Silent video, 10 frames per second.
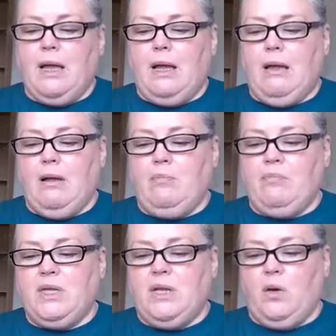
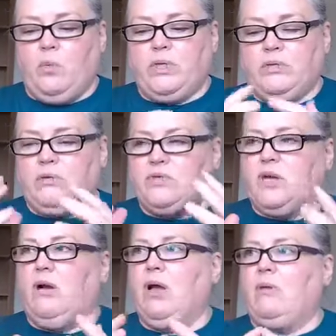We don't have
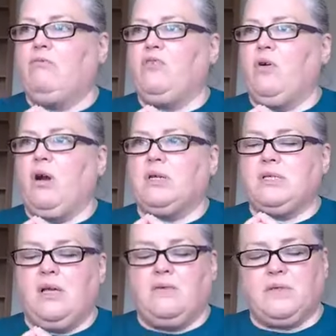time for
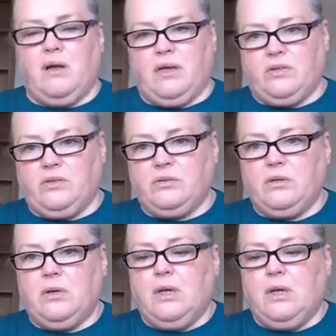ourselves either.